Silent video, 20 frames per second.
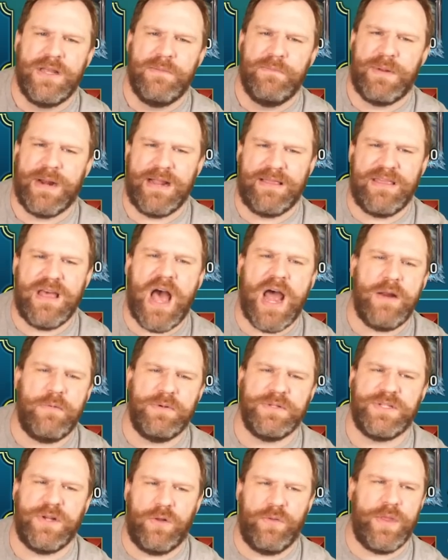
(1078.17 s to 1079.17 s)
But I thought it
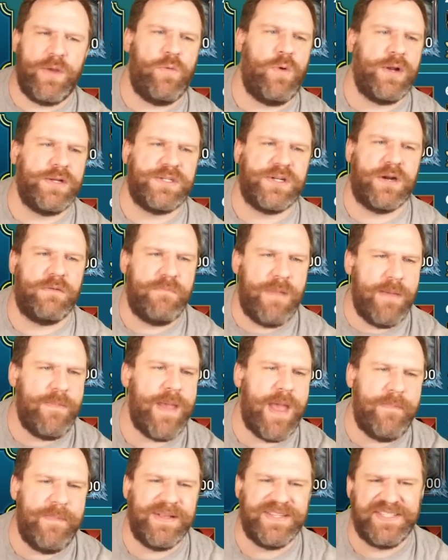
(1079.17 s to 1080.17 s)
was only 1 turn.
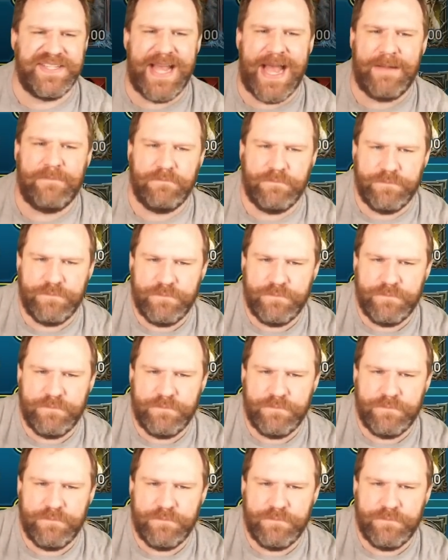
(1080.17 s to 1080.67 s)
Maybe I missed that.